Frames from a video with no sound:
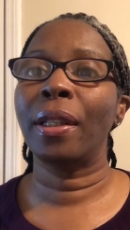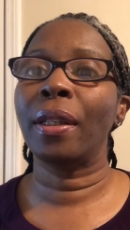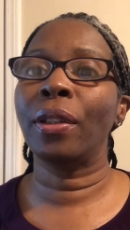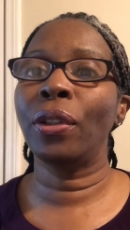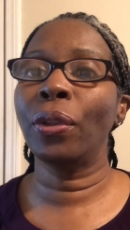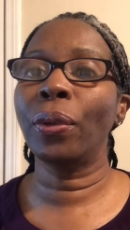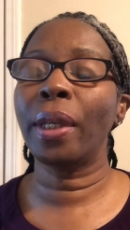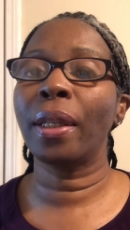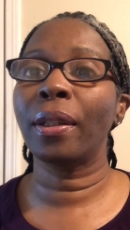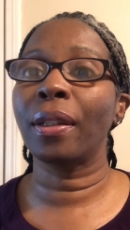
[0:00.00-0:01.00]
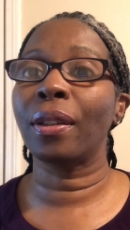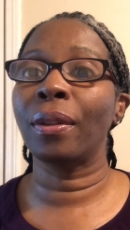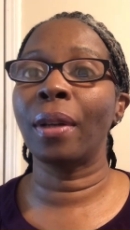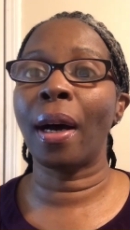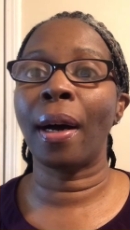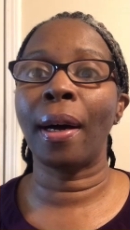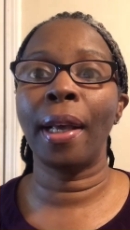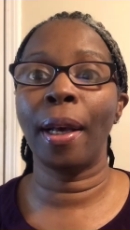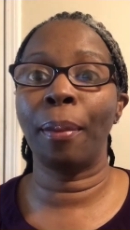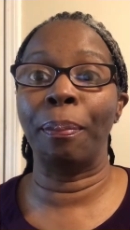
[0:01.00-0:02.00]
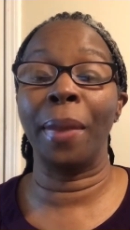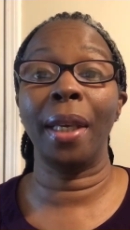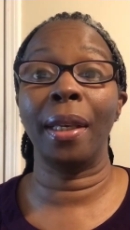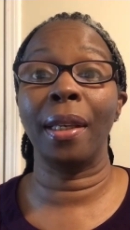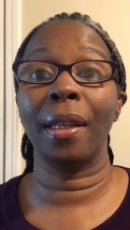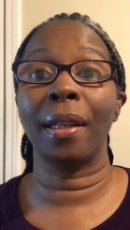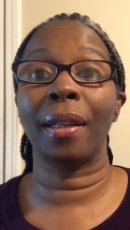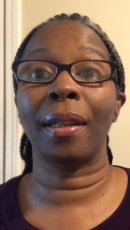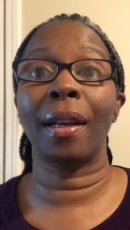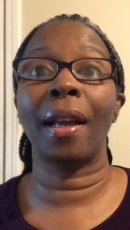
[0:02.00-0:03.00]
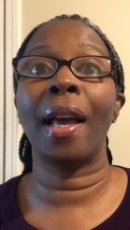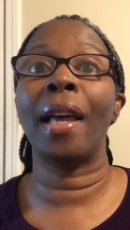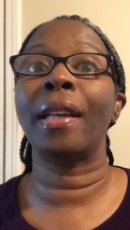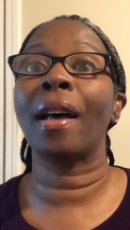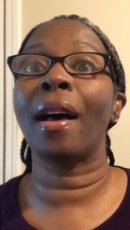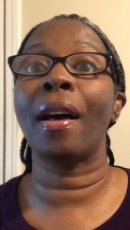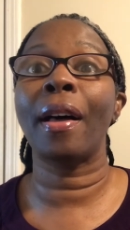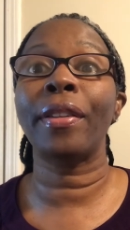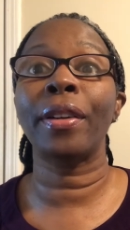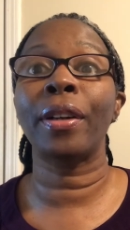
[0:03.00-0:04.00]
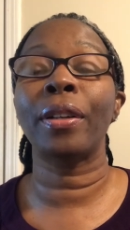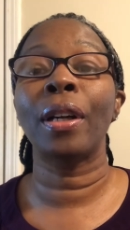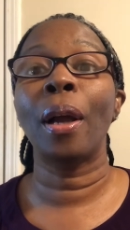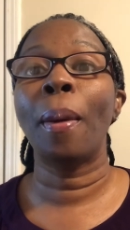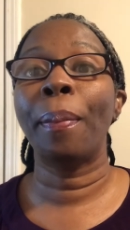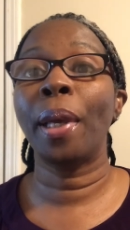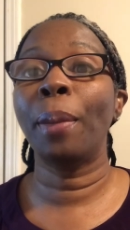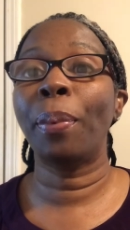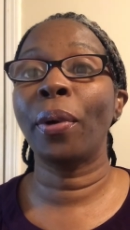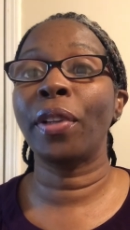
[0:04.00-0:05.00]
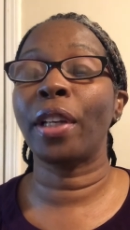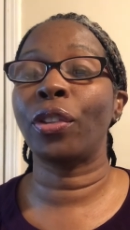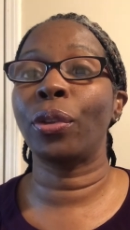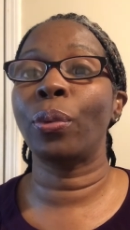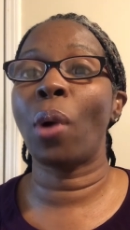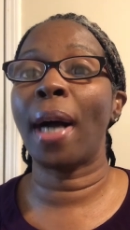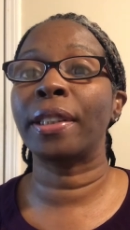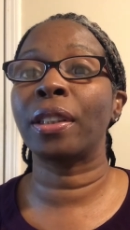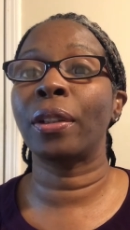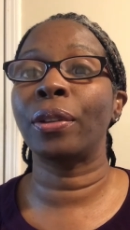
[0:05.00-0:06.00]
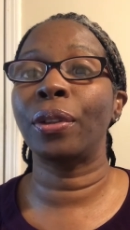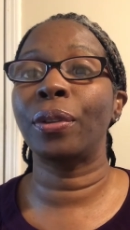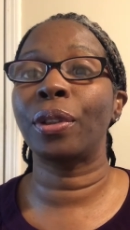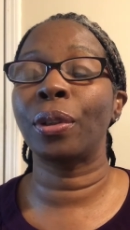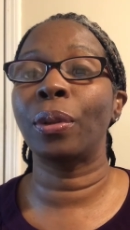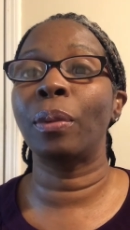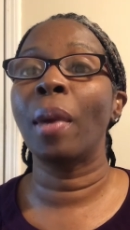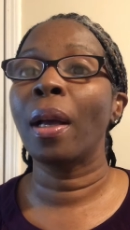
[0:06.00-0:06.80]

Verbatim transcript: You can uh, help me and other people that you watch on YouTube